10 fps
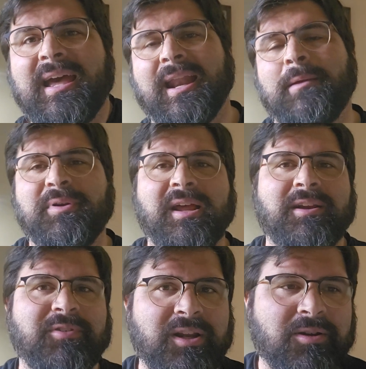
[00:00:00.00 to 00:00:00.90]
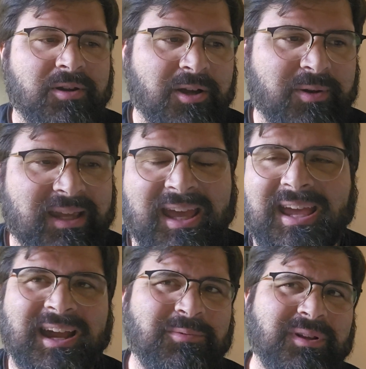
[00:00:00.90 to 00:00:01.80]
And I put out a video going,
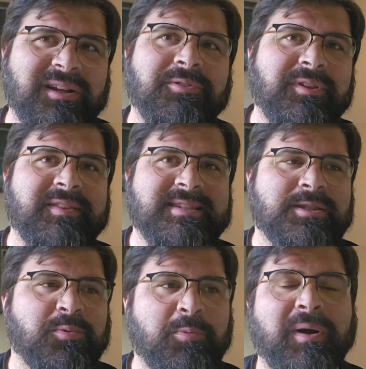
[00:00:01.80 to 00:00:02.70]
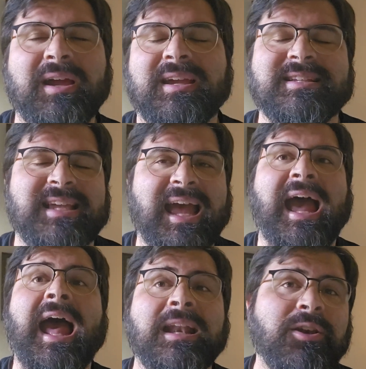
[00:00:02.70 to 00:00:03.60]
hey, I really don't think this is worth buying because it
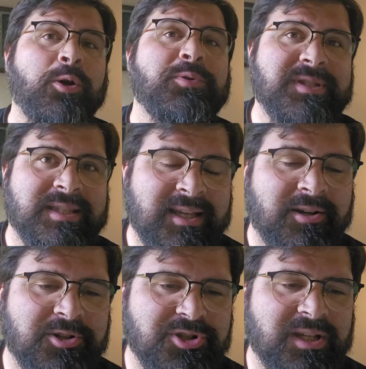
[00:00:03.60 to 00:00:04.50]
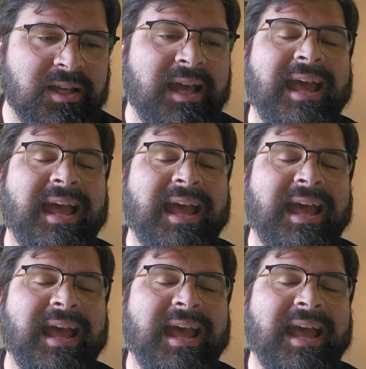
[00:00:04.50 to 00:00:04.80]
had no synergy.